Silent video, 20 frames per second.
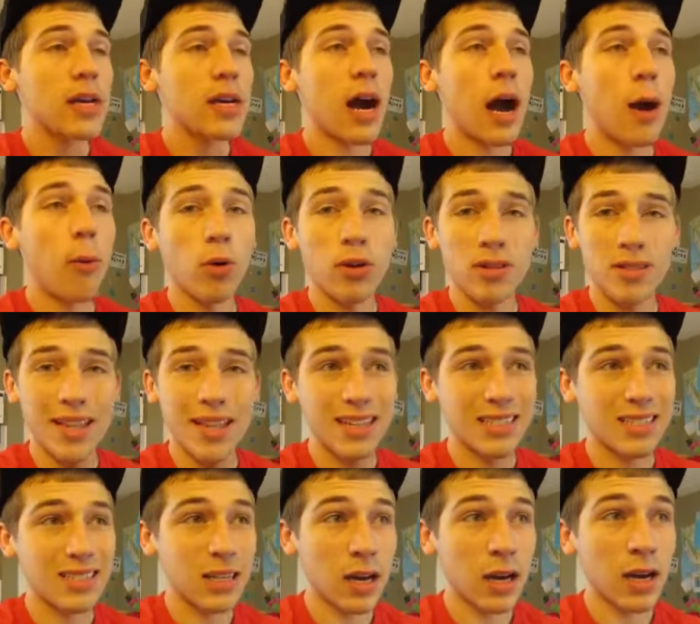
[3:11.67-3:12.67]
Once
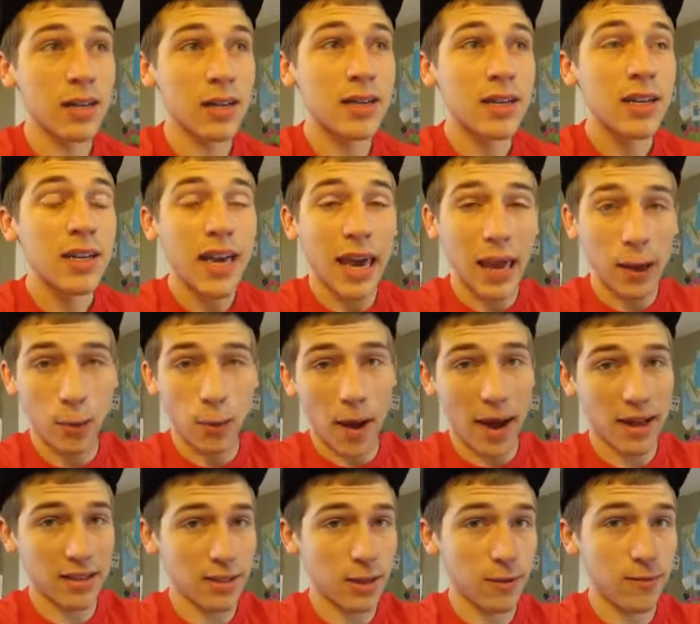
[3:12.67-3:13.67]
that's done, it will
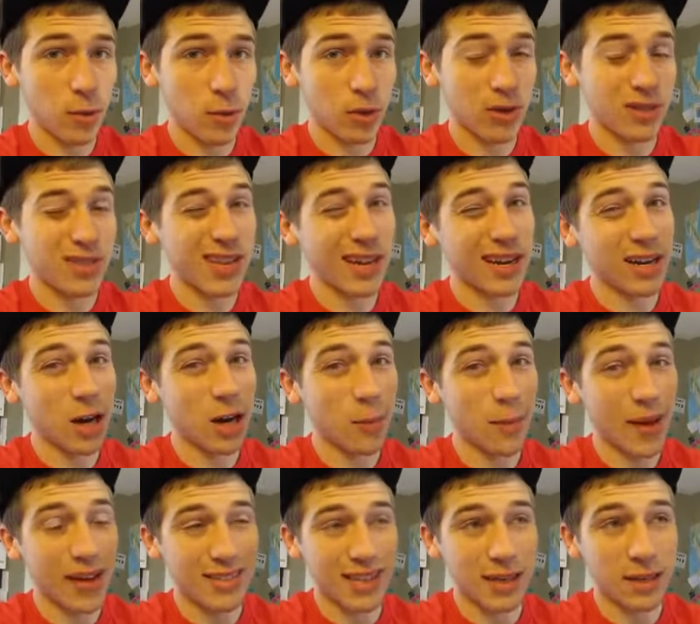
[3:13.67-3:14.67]
ask you if you want to set it up
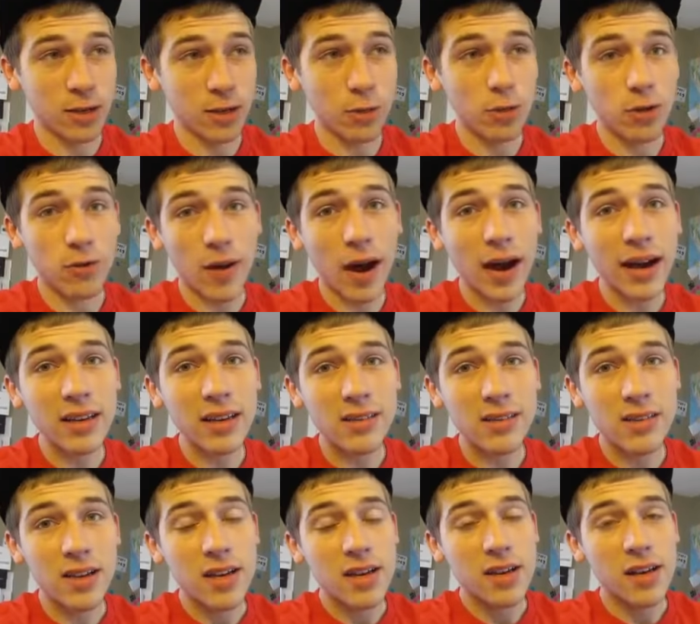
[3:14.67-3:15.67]
as a new
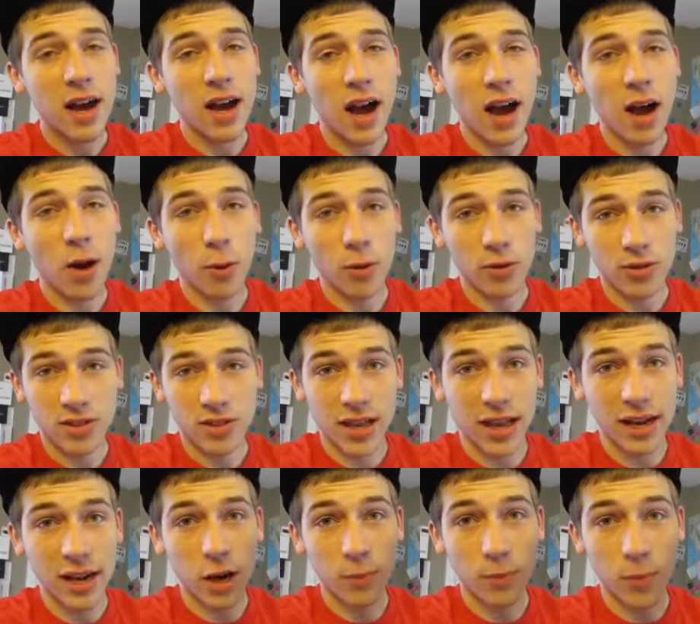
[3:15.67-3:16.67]
device, or
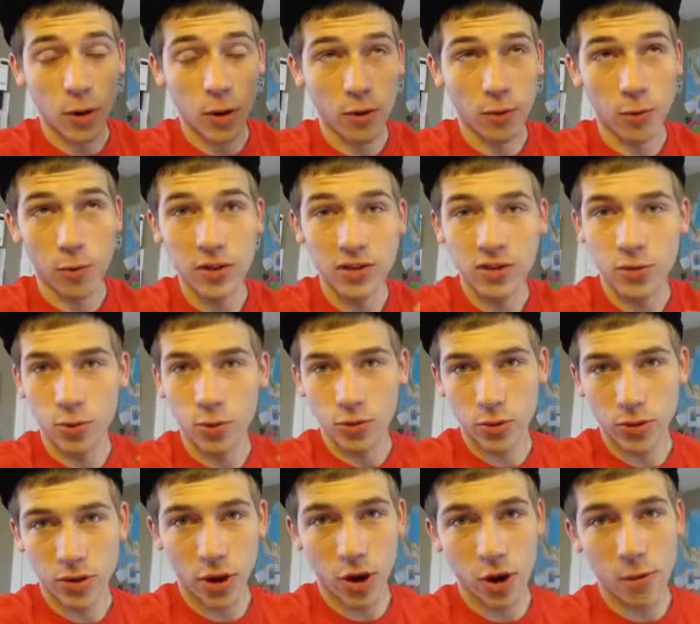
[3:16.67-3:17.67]
set up or restore
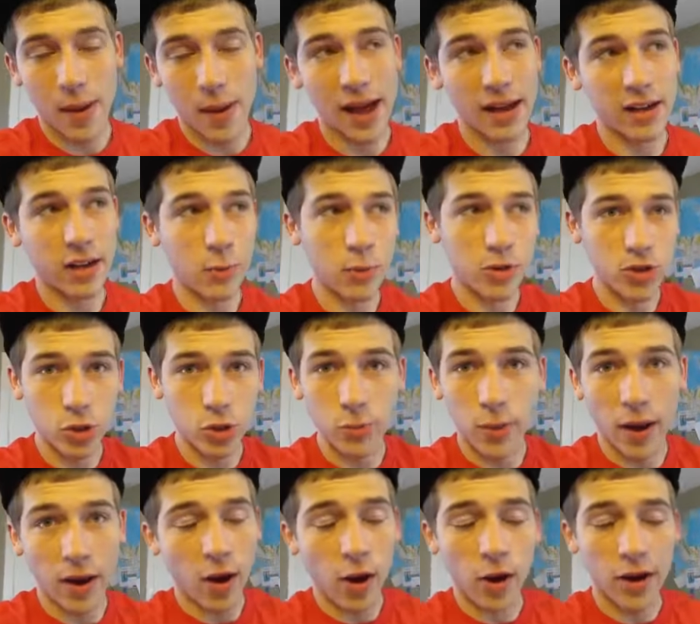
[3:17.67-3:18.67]
to a current backup, which you
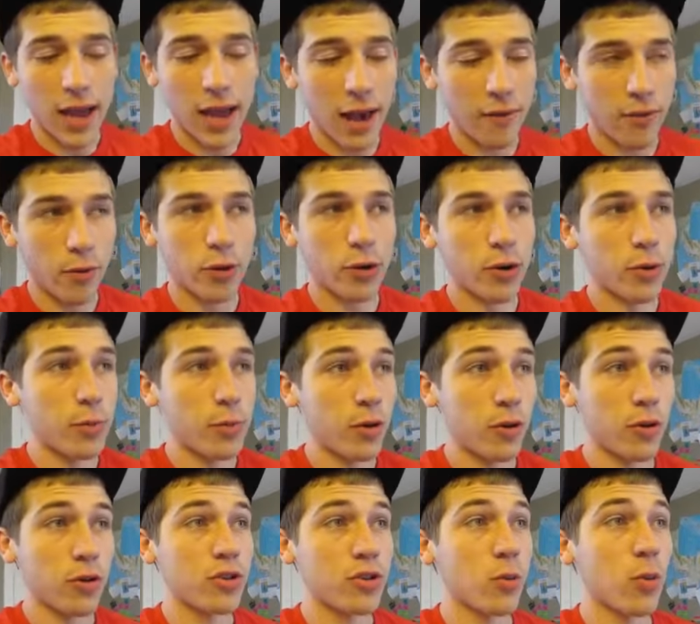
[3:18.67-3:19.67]
may already have on your
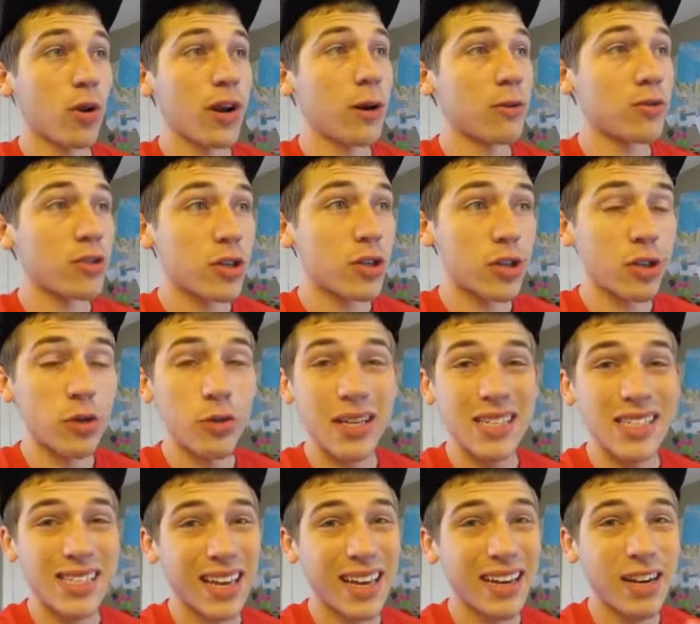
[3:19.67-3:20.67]
computer. So what I want you to do
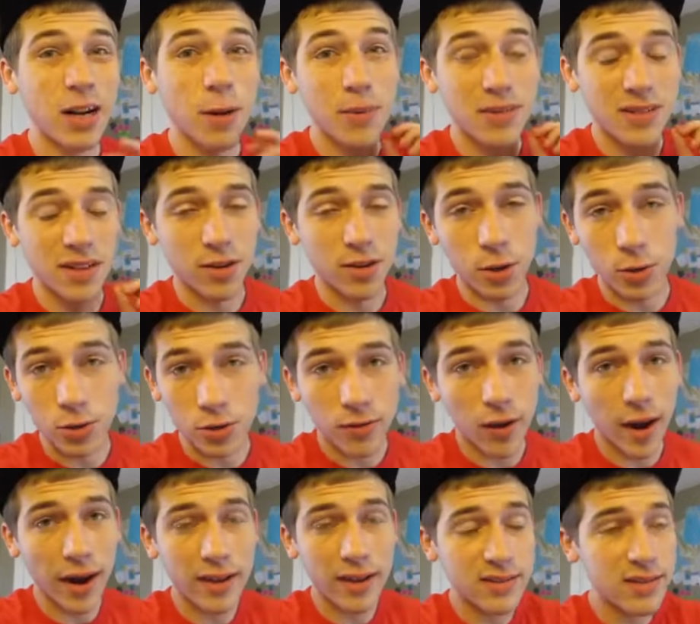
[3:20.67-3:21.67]
is set it up as a new
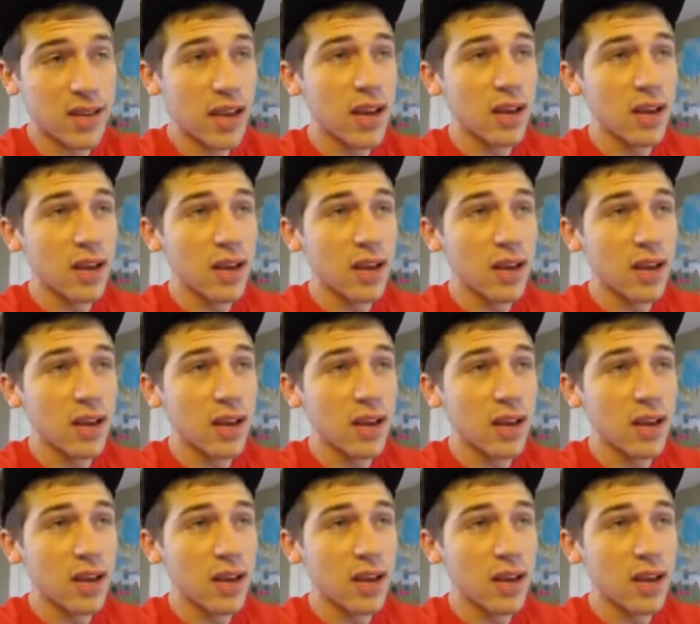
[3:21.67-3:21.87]
device.